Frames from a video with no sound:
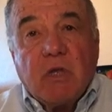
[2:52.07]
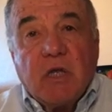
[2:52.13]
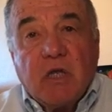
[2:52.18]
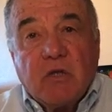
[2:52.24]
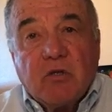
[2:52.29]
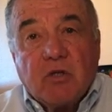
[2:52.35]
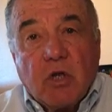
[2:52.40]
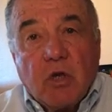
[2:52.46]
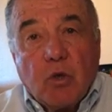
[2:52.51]

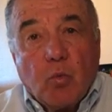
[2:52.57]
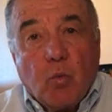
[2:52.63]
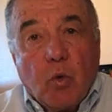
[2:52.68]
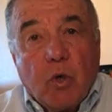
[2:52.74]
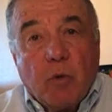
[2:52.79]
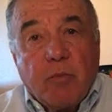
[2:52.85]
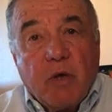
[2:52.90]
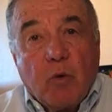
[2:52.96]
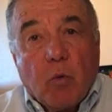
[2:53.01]
means that you
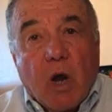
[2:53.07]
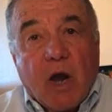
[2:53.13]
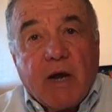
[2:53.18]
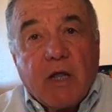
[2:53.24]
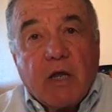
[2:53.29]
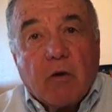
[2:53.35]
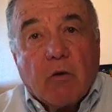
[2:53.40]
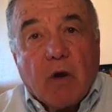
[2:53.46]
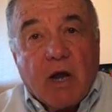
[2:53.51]
will be
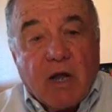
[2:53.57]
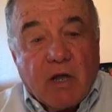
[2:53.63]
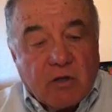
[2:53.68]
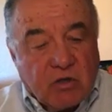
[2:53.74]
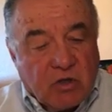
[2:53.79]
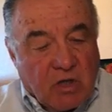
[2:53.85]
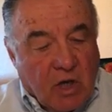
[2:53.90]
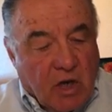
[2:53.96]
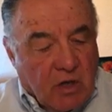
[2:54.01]
writing
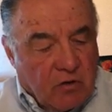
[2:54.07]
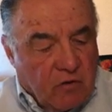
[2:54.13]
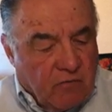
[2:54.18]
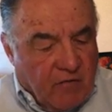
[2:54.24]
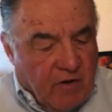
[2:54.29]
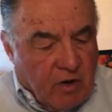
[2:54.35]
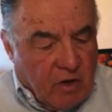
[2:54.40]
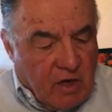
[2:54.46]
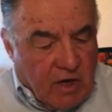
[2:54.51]
grants to
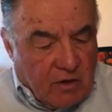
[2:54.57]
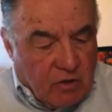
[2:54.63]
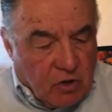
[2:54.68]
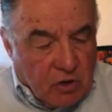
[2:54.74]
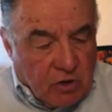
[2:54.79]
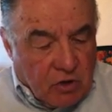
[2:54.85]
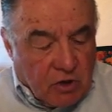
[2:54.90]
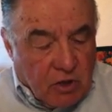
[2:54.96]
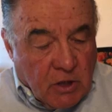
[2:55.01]

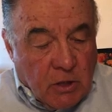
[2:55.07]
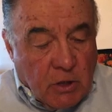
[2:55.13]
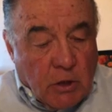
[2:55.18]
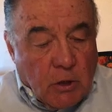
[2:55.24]
foundations.